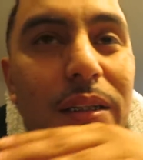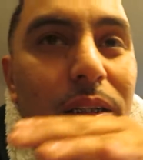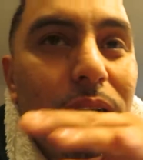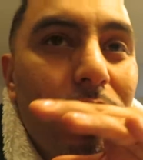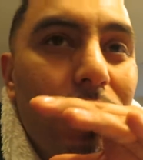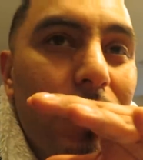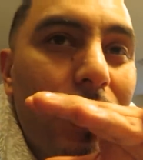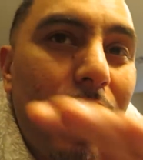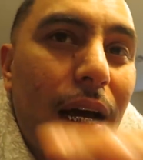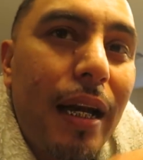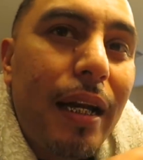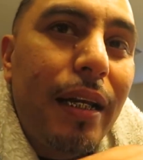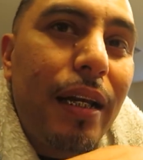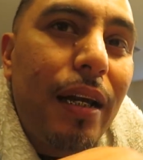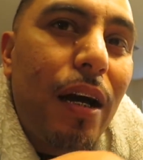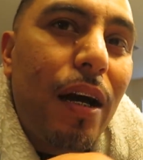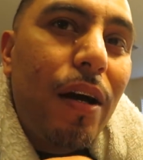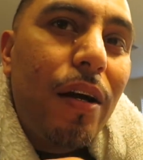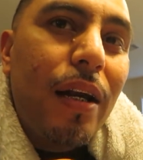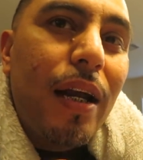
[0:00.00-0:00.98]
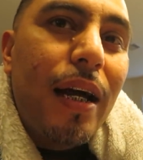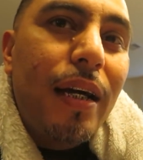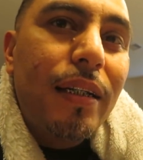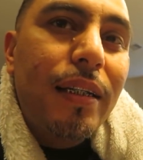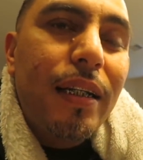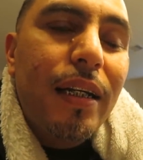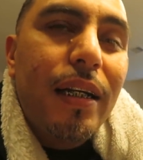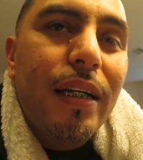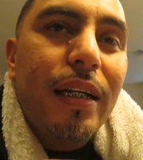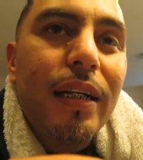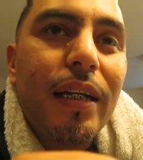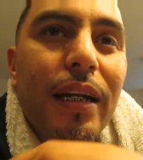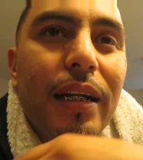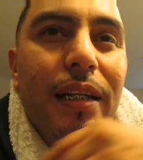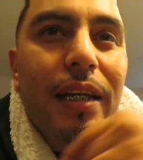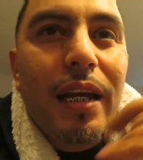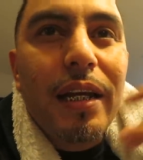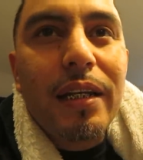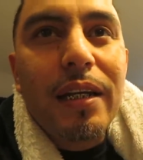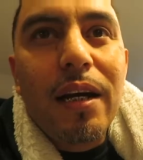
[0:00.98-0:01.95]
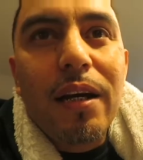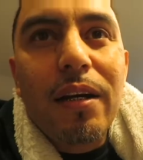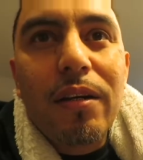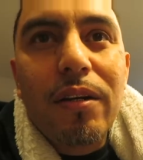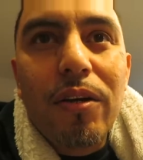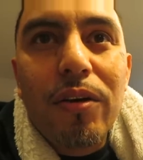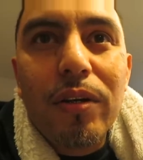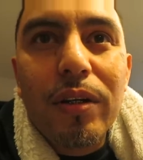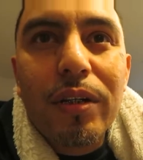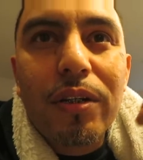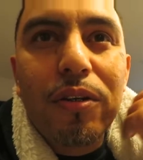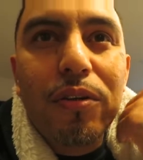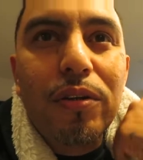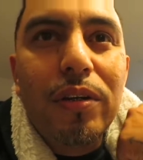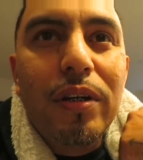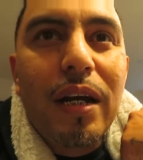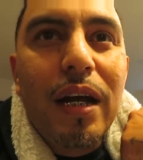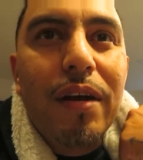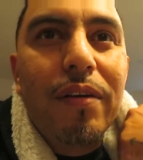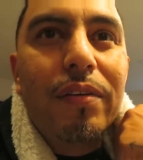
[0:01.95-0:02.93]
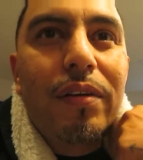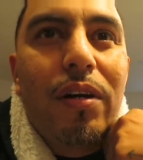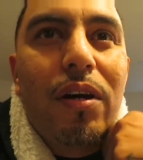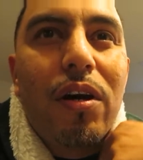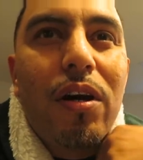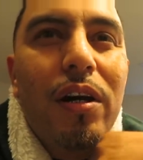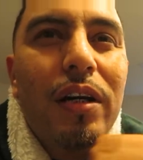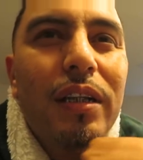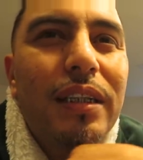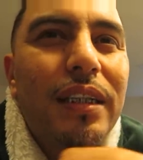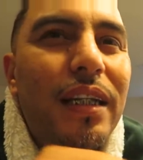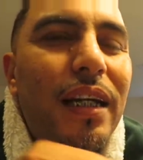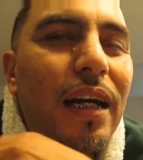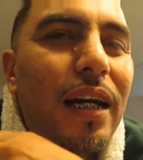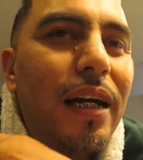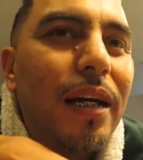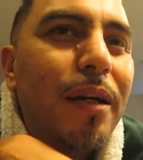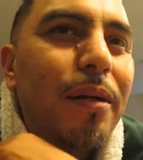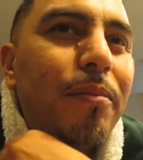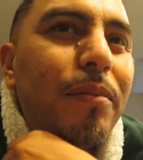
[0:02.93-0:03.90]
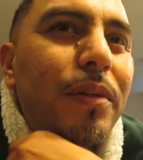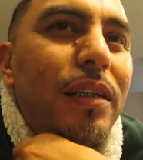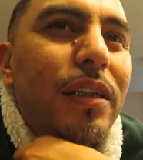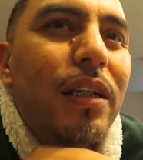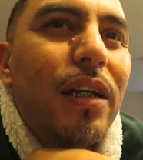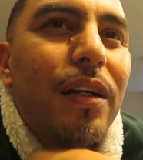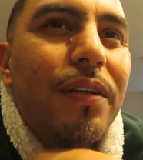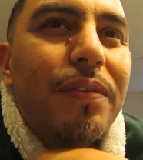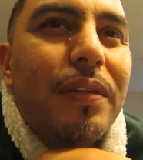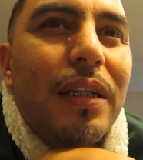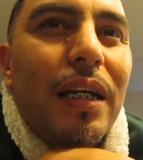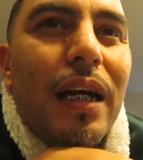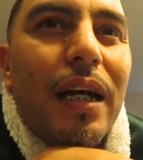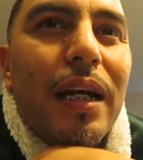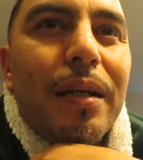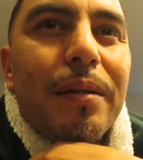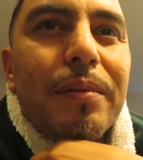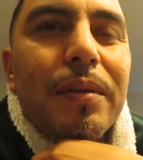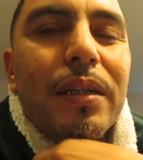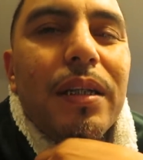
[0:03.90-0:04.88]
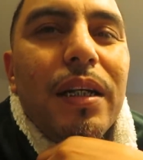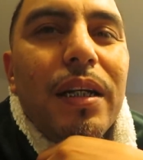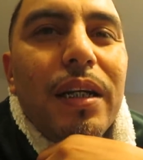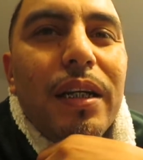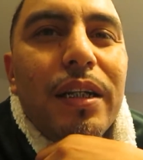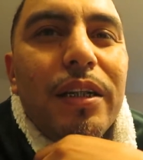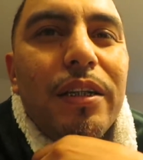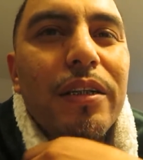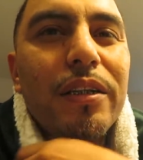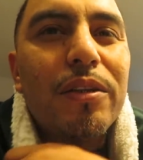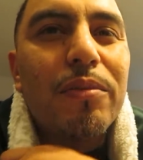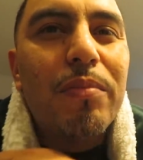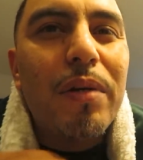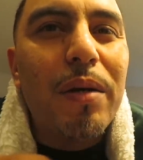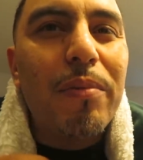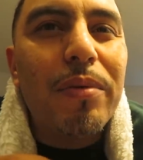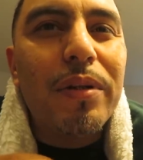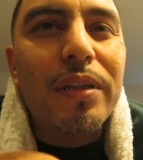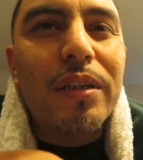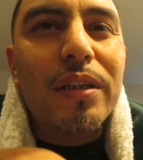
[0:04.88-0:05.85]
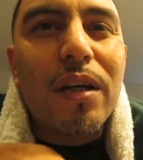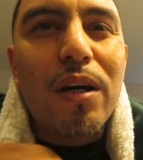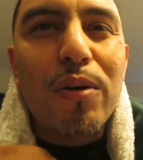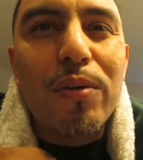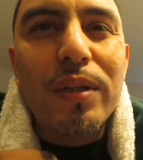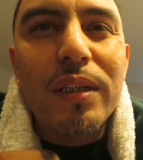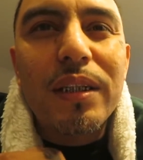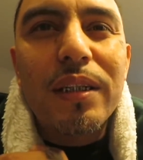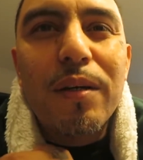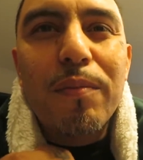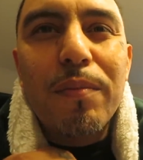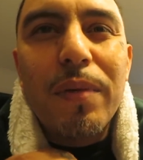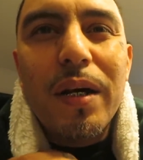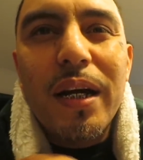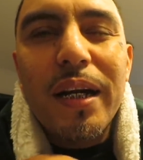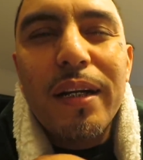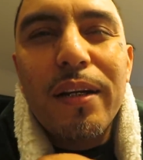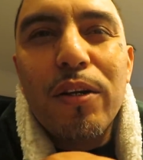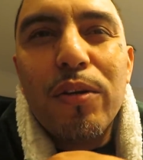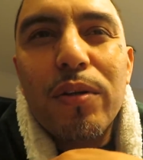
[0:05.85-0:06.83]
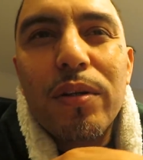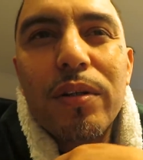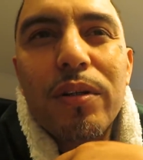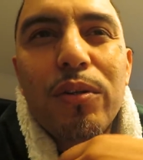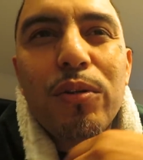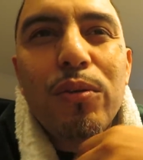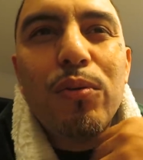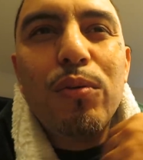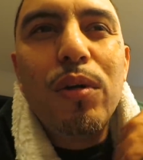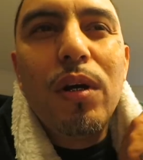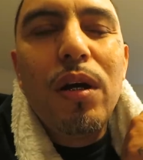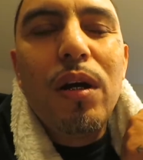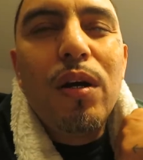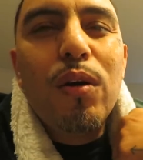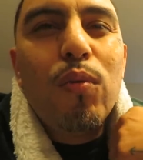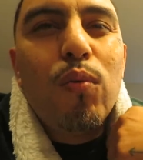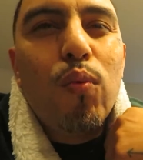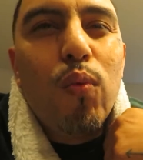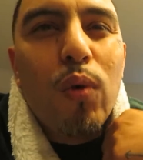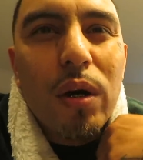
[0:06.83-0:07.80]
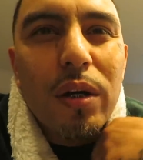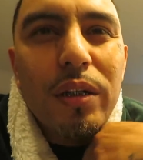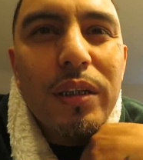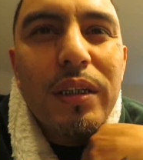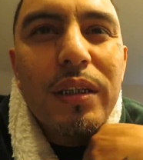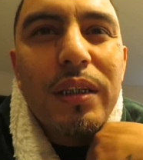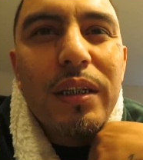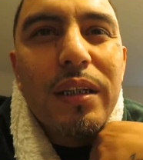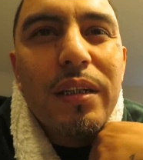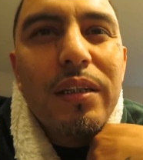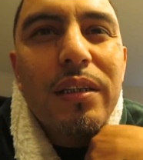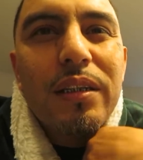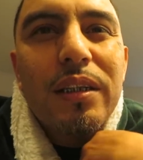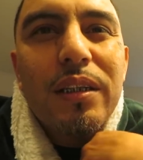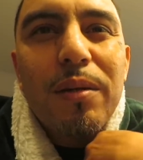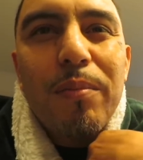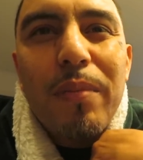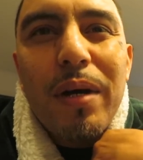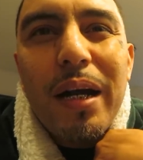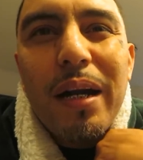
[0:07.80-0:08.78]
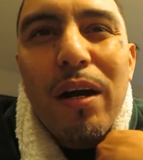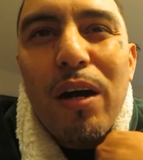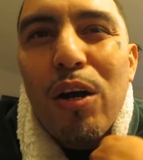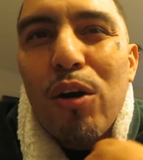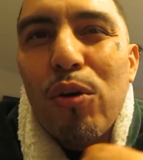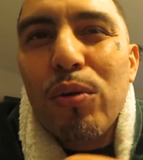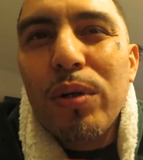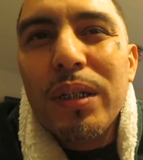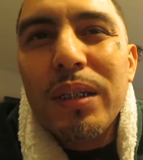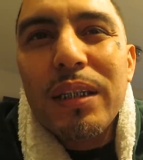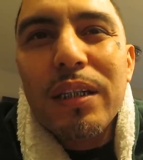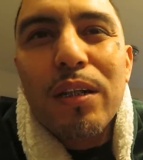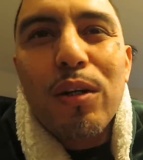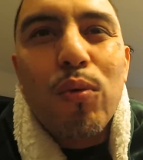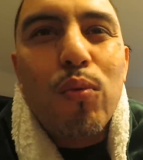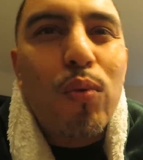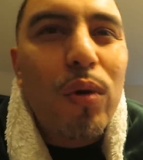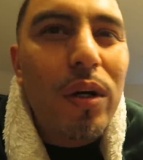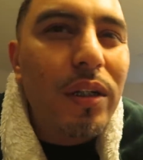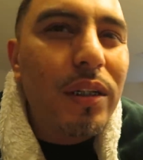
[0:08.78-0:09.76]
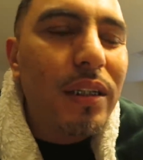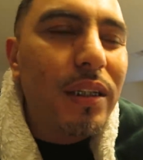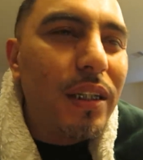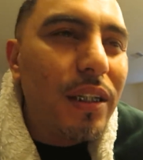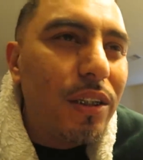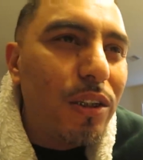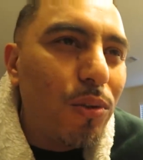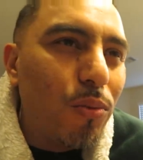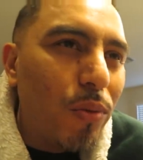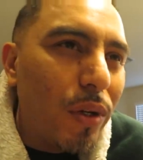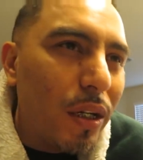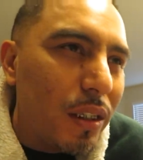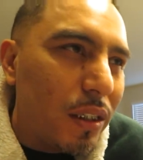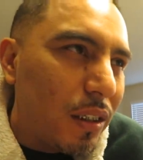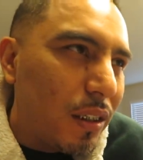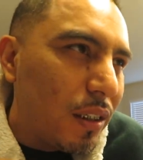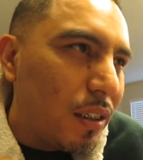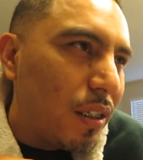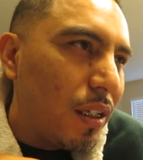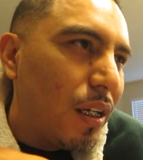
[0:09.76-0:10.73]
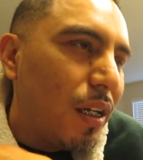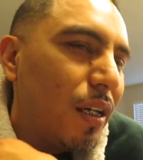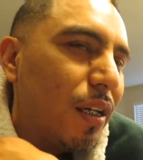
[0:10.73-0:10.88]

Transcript: So a lot of y'all out there that think y'all going through it and having a hard time and tough times, just remember it's always somebody going through worse, and there's somebody always in a worse situation.